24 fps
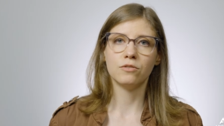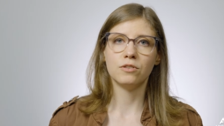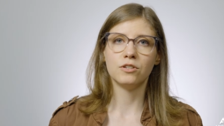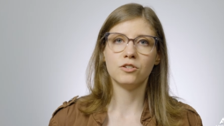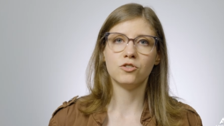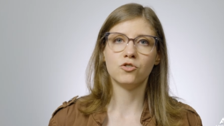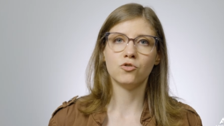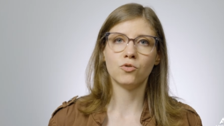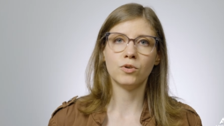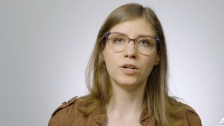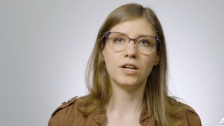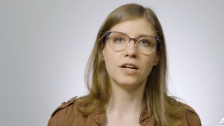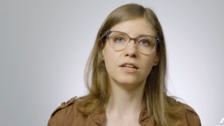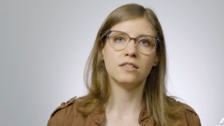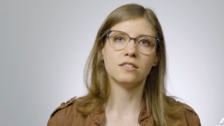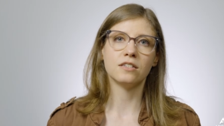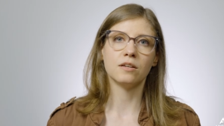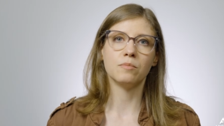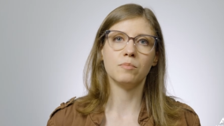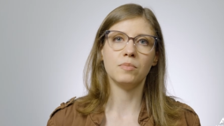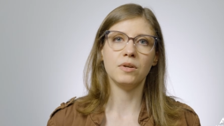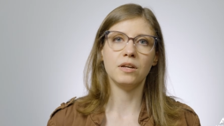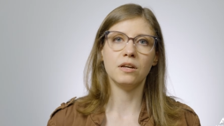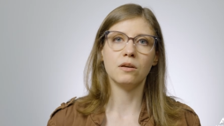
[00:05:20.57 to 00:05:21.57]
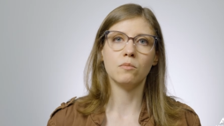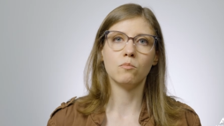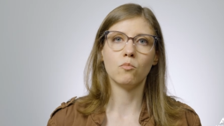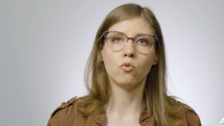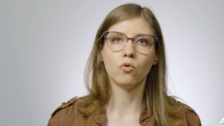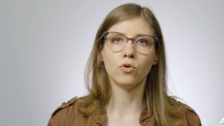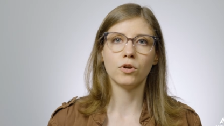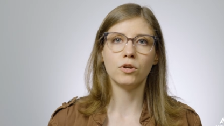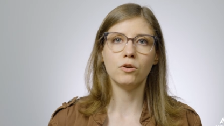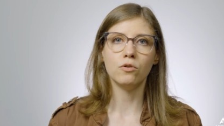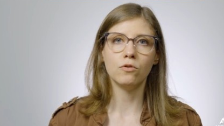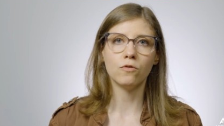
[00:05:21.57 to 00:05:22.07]
this joint ends up being
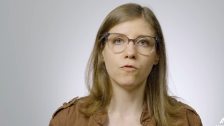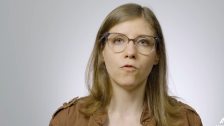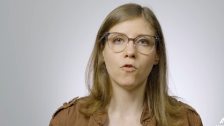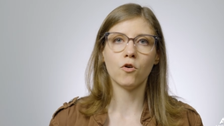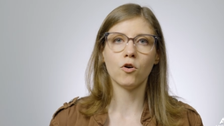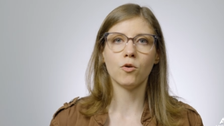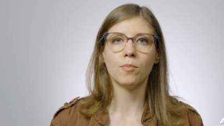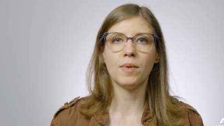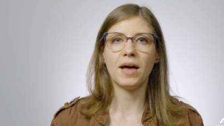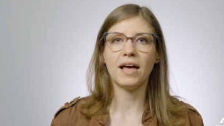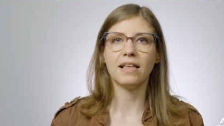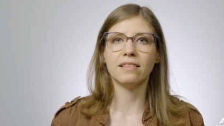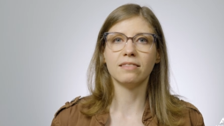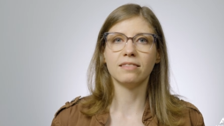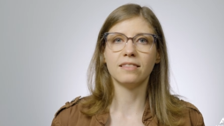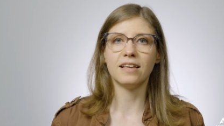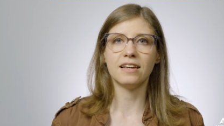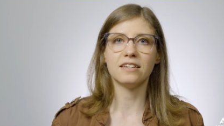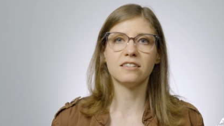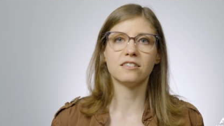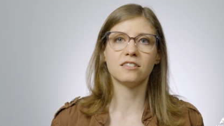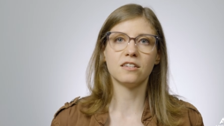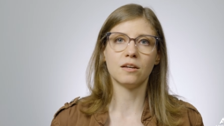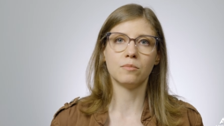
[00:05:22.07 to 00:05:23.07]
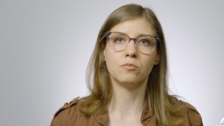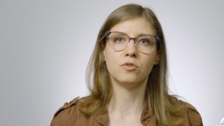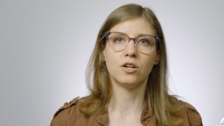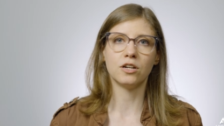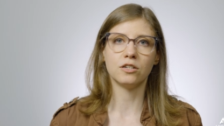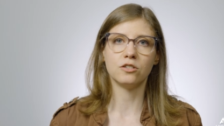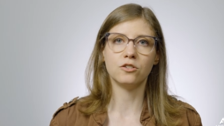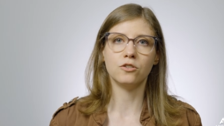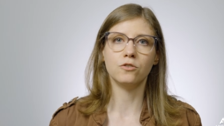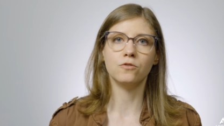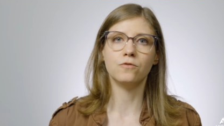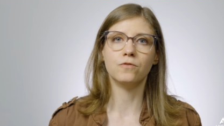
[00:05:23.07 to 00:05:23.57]
more uniform and less
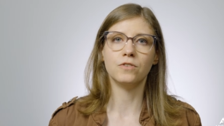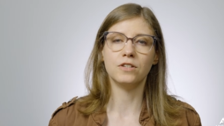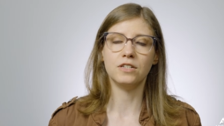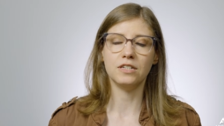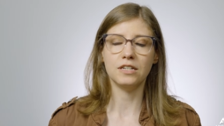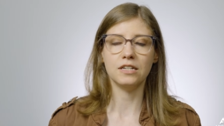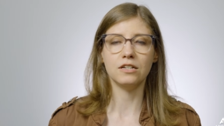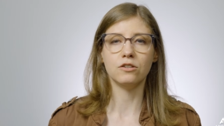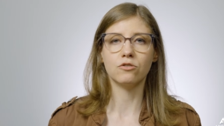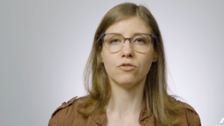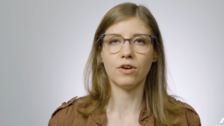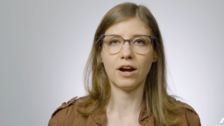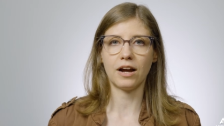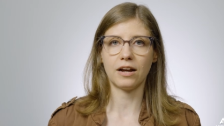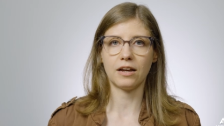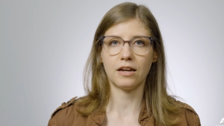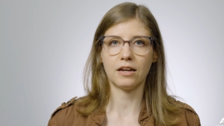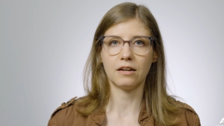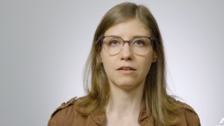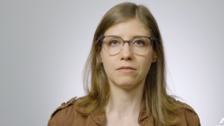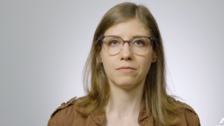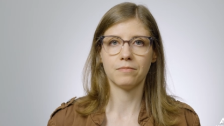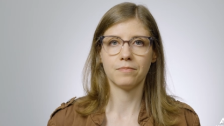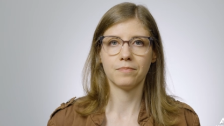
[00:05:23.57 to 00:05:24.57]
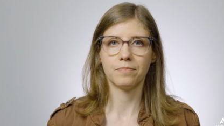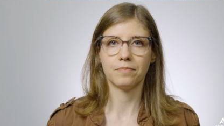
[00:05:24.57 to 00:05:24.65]
subject to fatigue cracking.